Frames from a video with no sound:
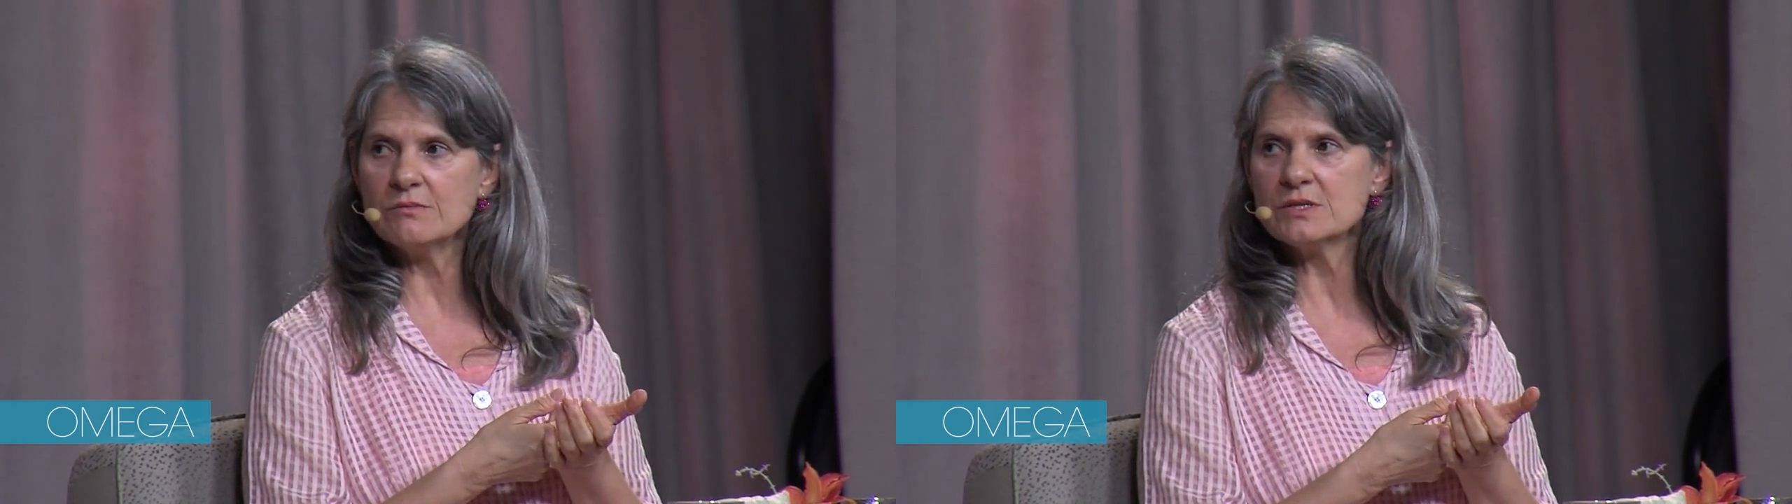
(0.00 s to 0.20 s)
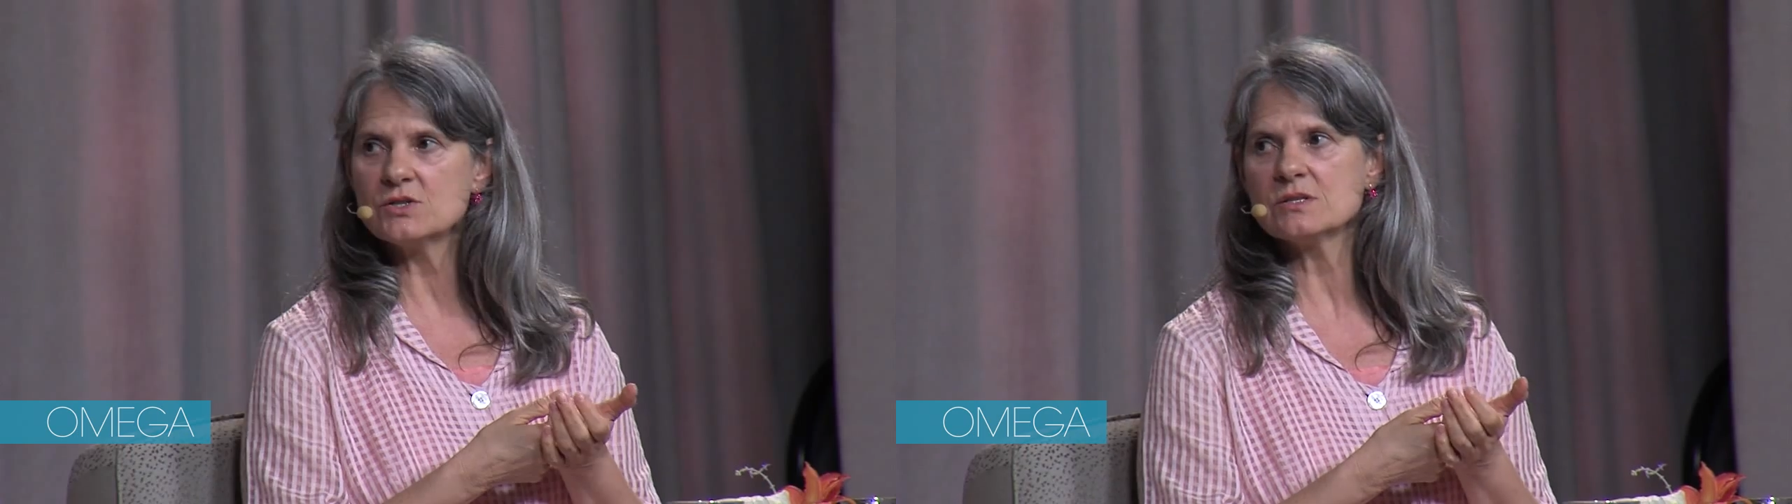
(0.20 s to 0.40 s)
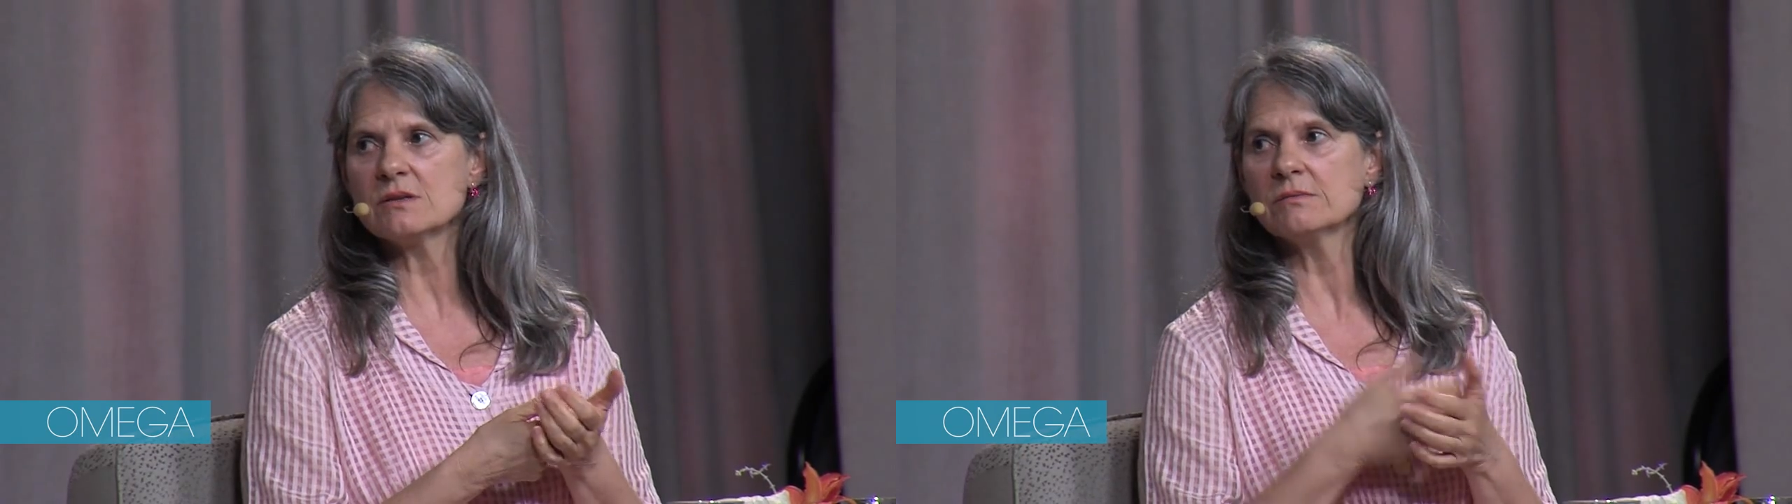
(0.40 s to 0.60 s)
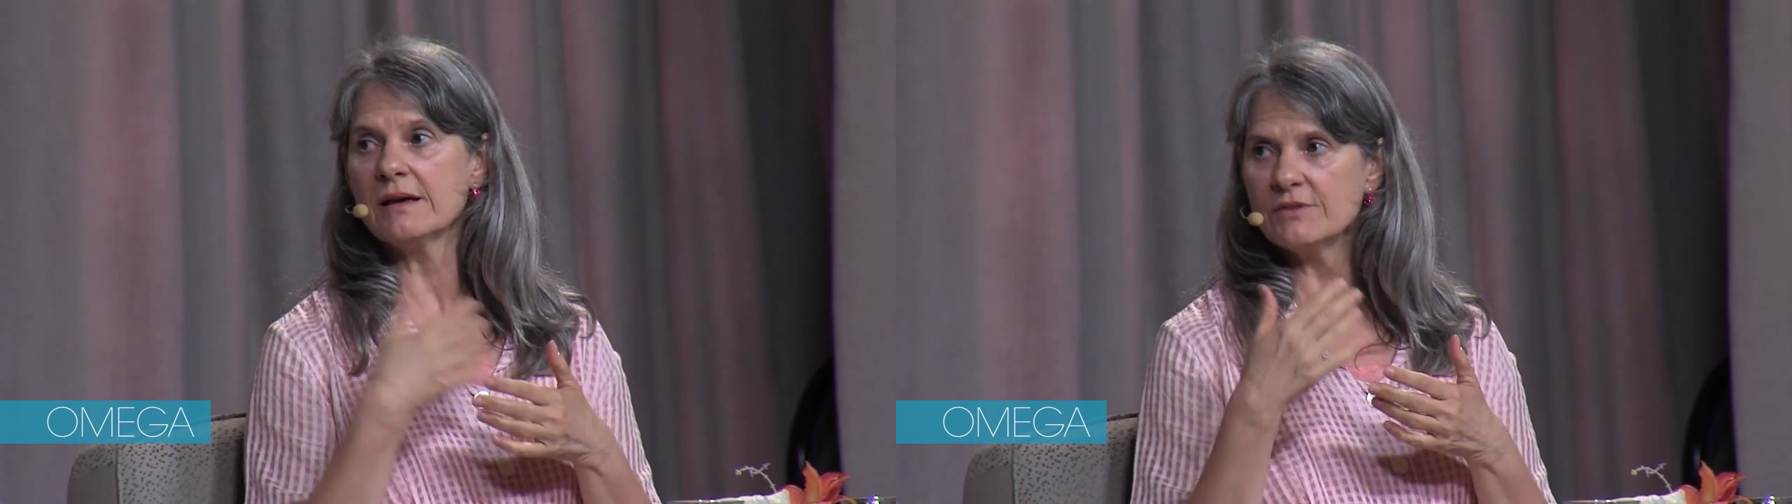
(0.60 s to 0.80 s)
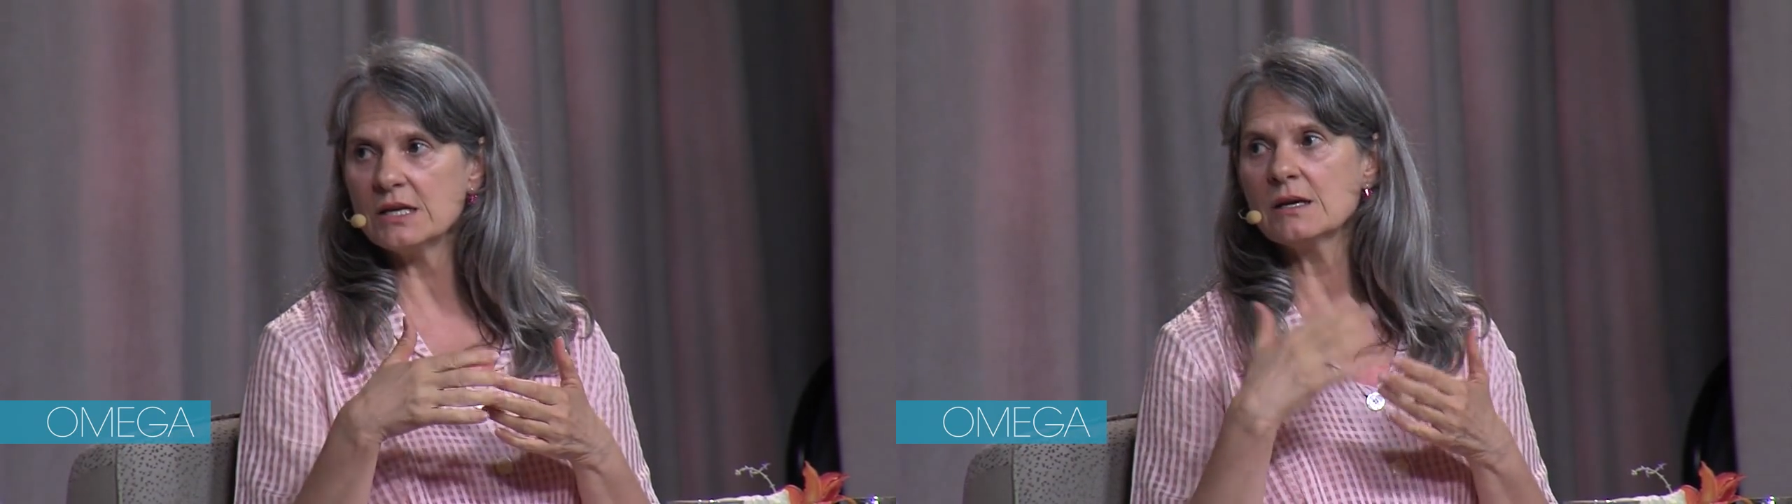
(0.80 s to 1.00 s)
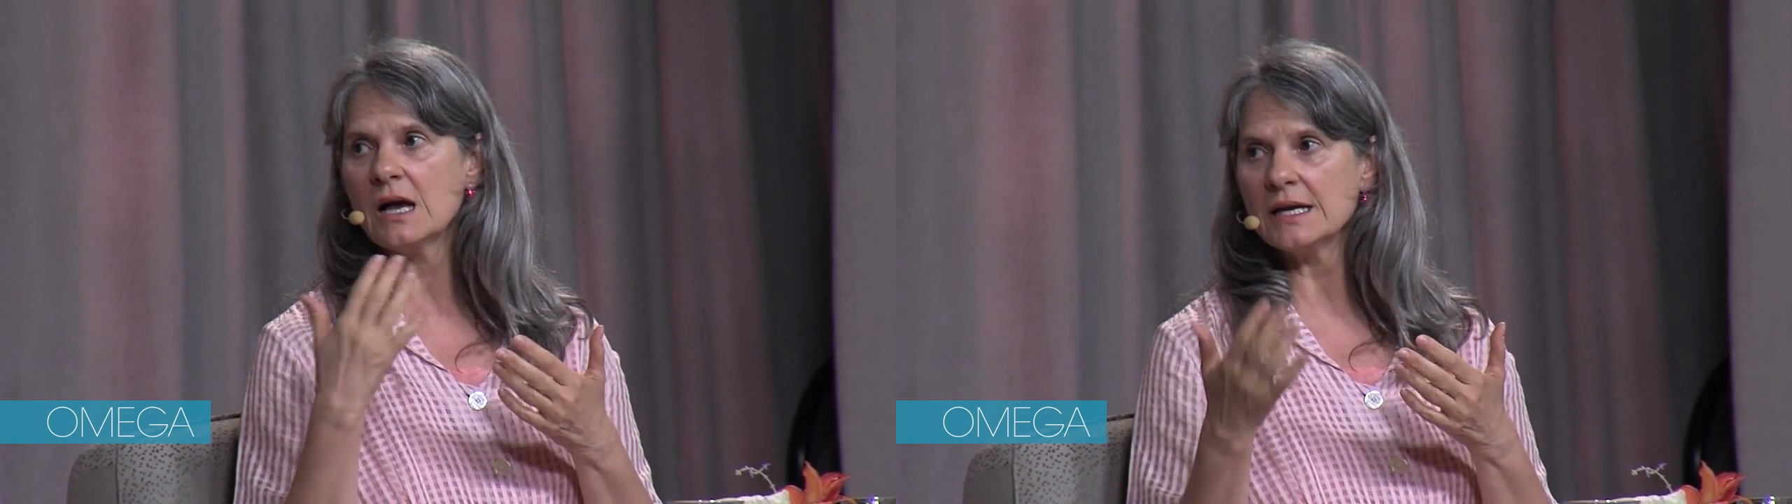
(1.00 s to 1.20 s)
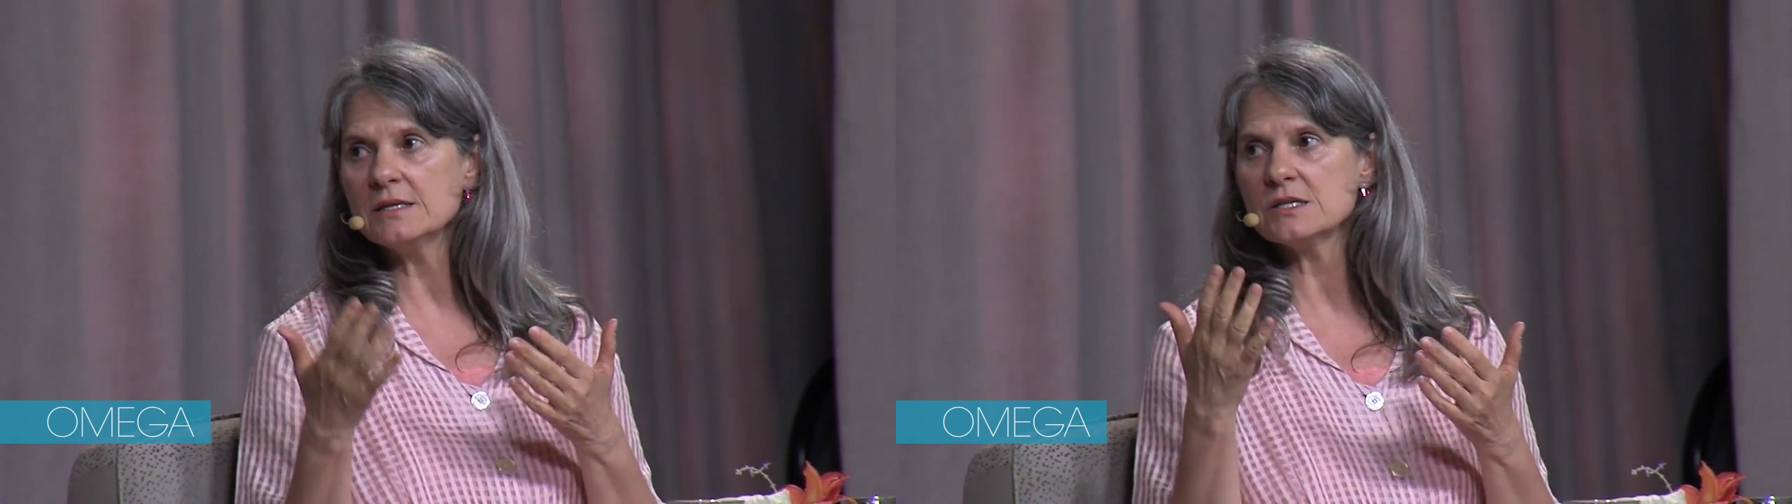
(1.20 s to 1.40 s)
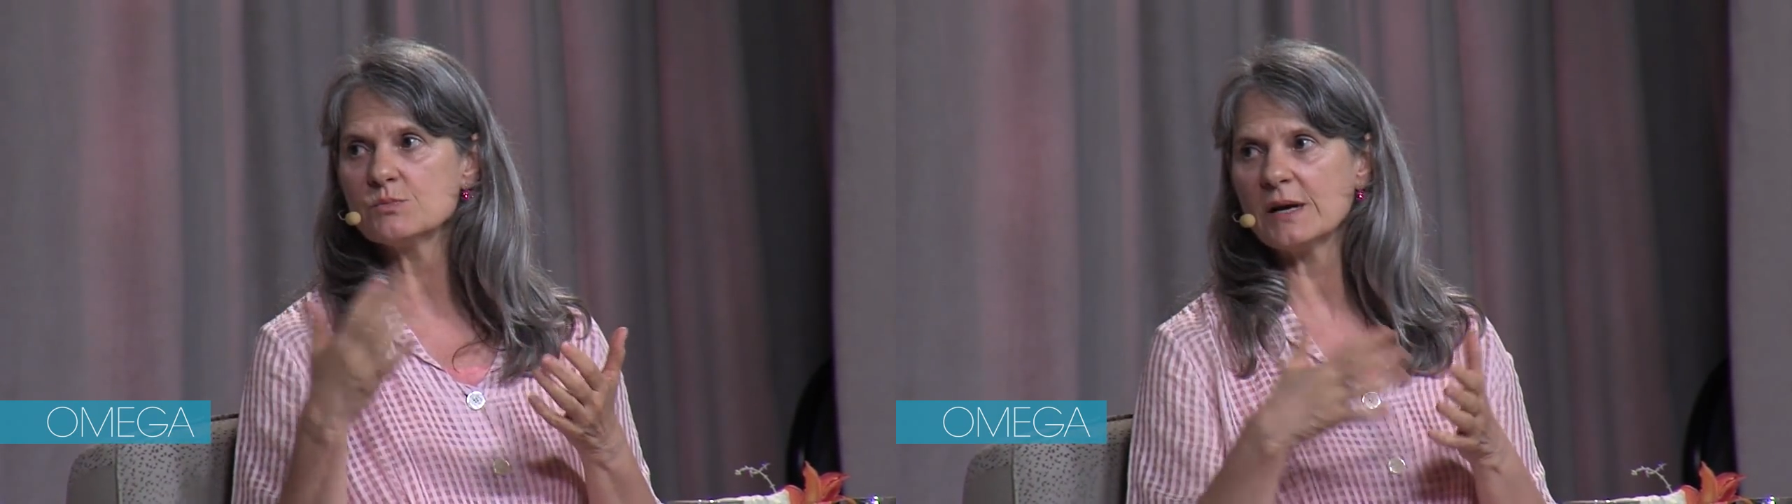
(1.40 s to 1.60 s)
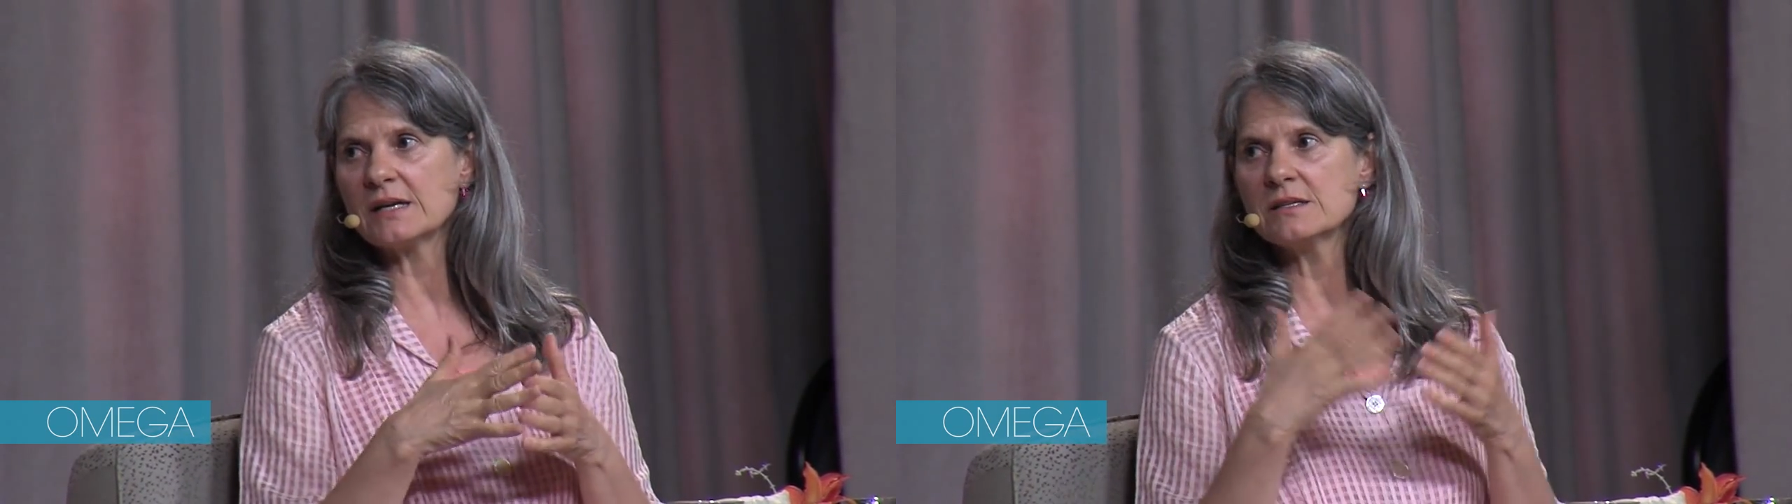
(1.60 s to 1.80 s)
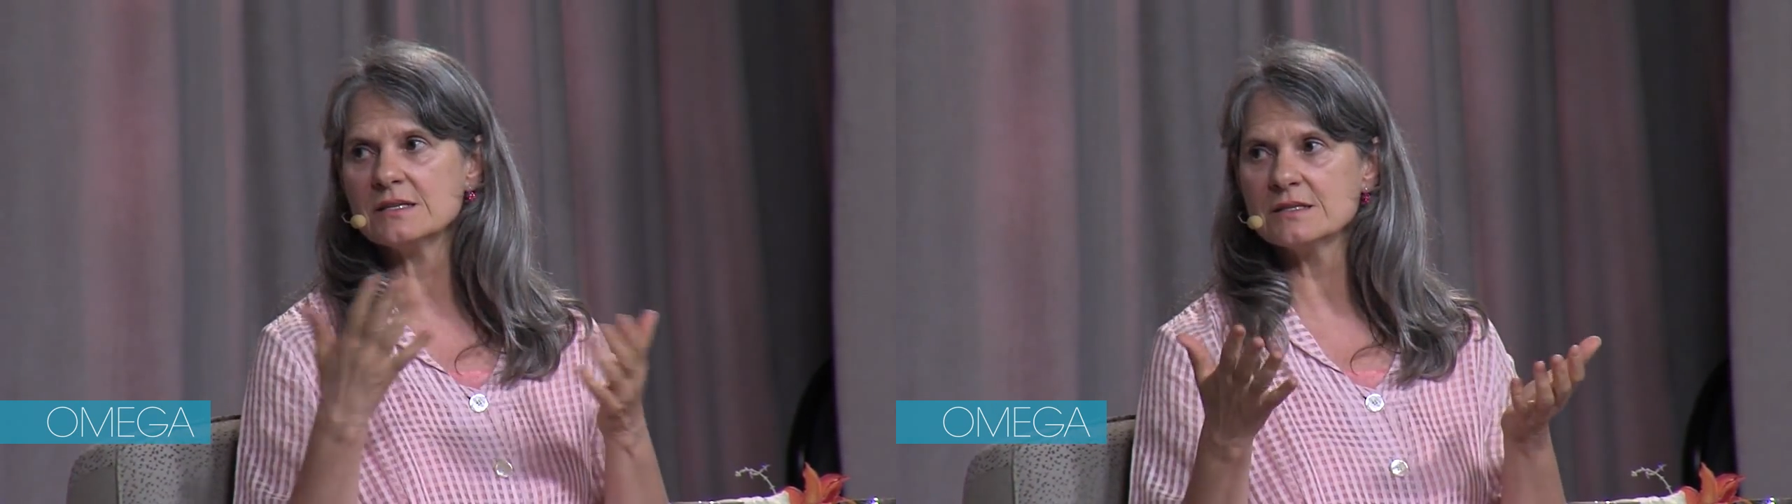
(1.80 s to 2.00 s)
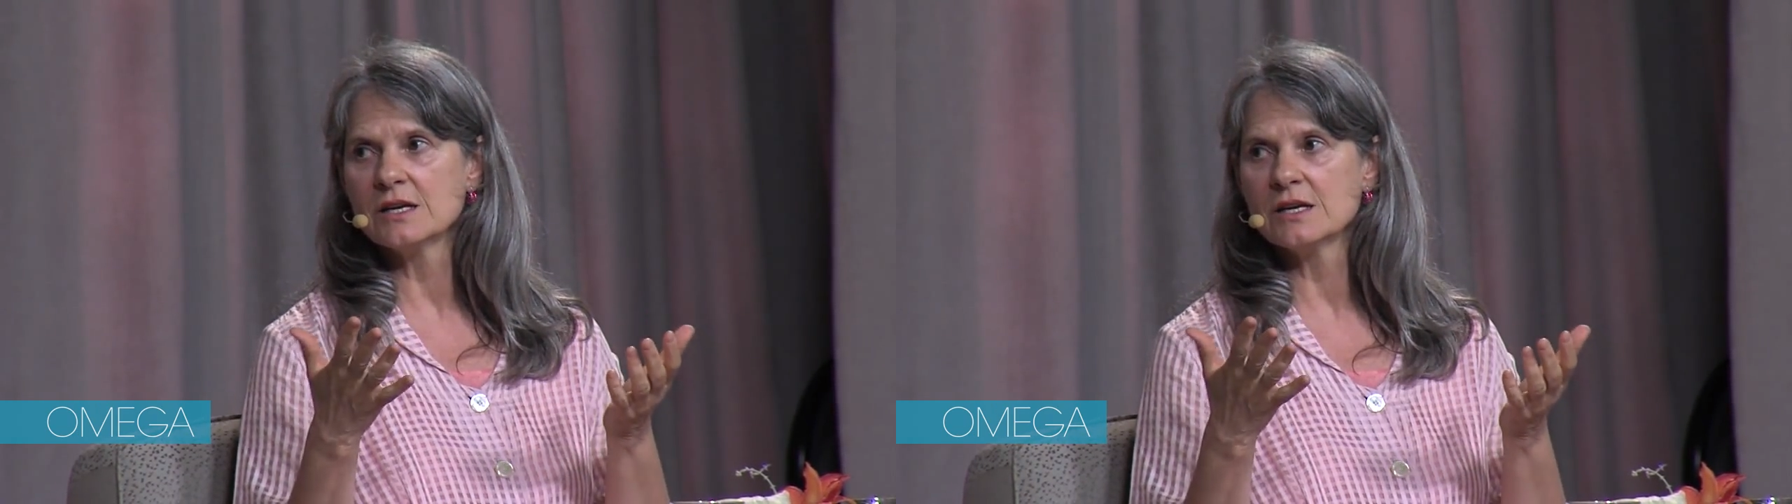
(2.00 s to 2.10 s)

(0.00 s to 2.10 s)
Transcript: which is a loving kindness practice.